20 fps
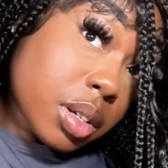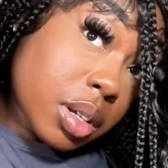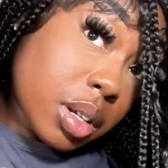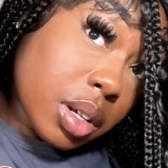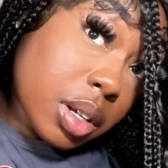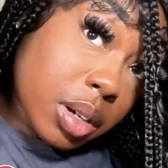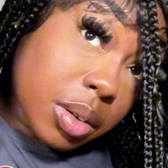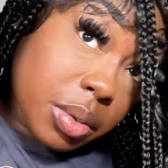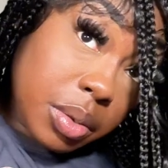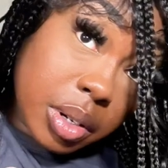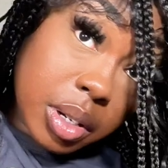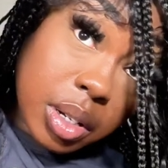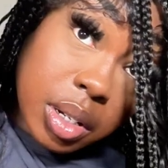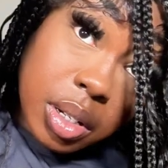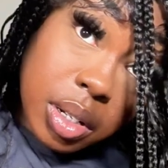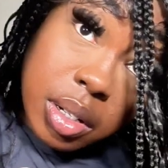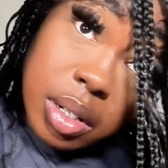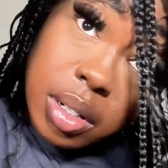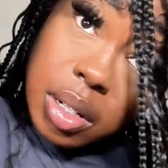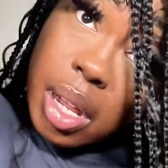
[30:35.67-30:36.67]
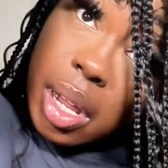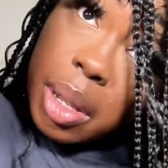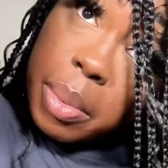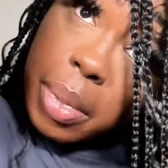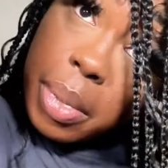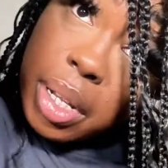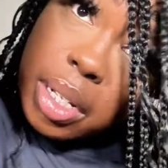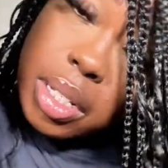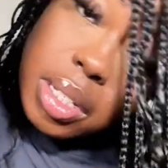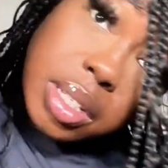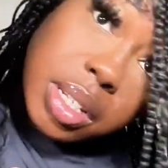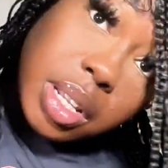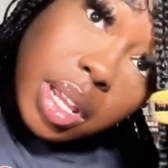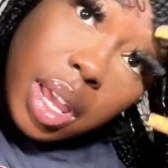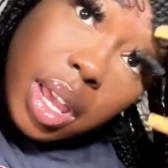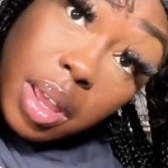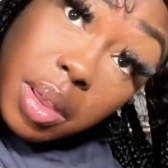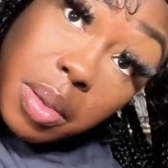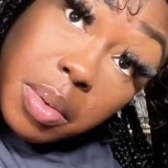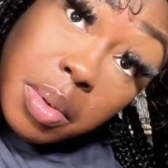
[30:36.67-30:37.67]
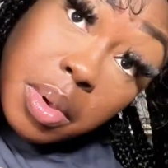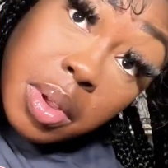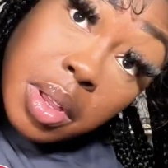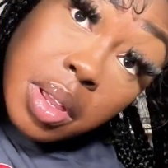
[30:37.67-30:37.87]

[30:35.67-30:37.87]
It can really look like my scalp.